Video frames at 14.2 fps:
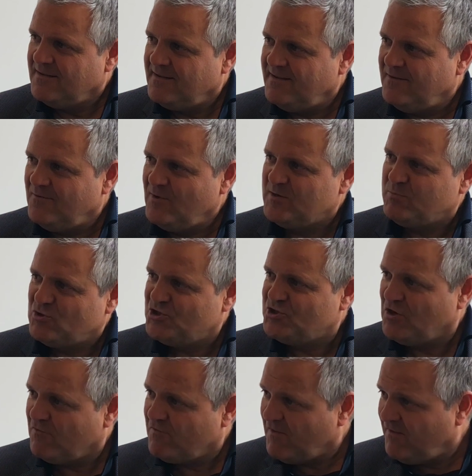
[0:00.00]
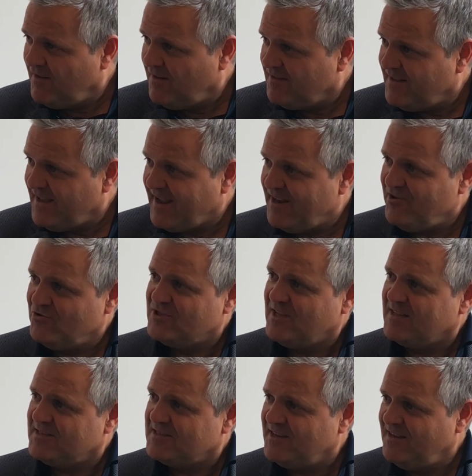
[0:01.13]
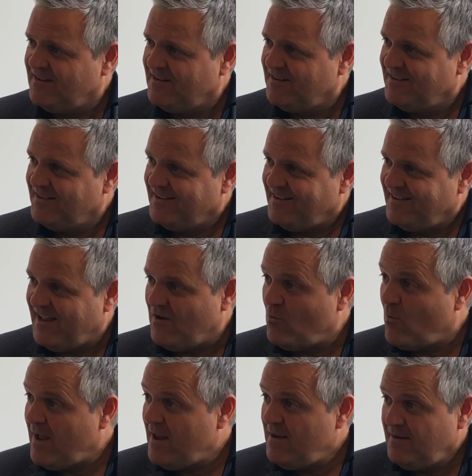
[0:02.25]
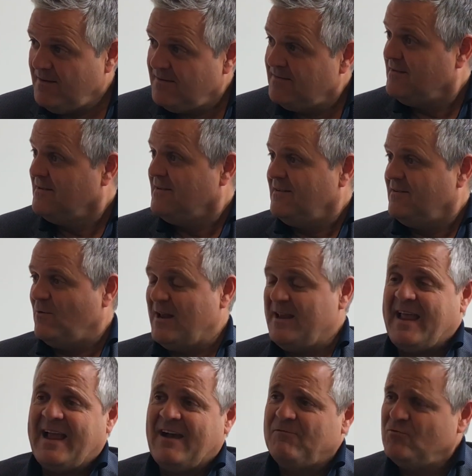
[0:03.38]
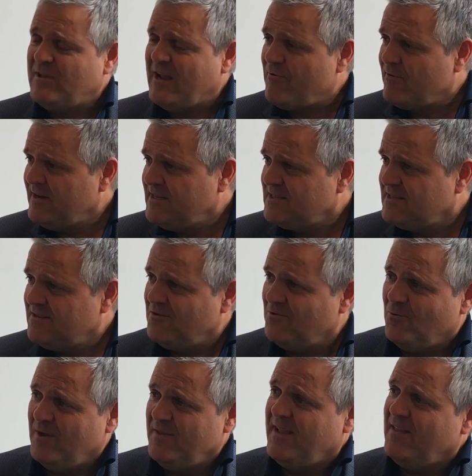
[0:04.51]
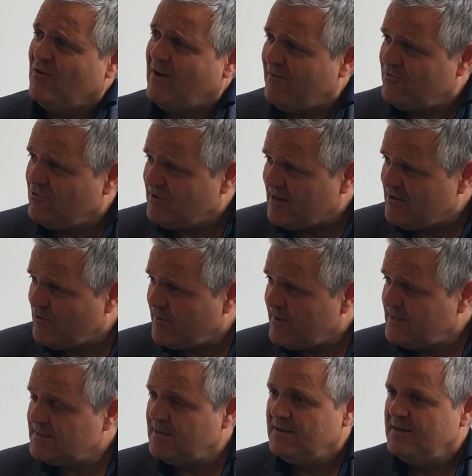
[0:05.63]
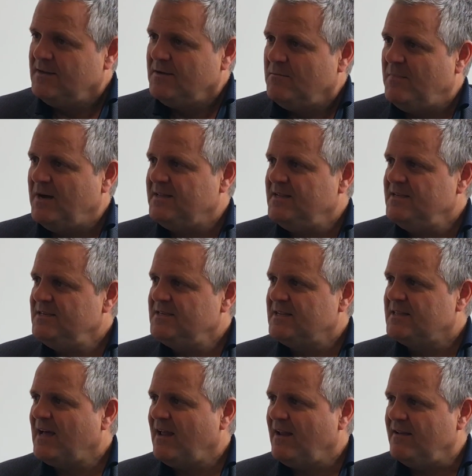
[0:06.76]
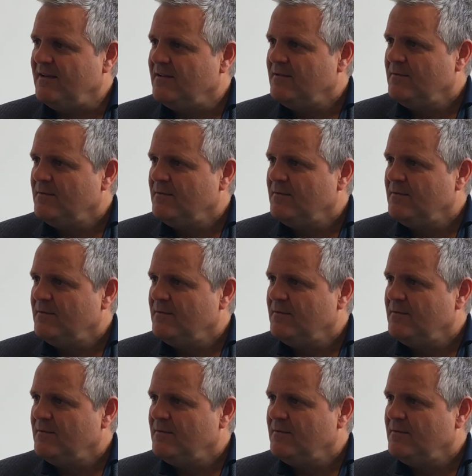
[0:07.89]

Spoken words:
in which position of the field they can use that skill, and when they have to take risk, when they don't have to take the risk. But this is a talent.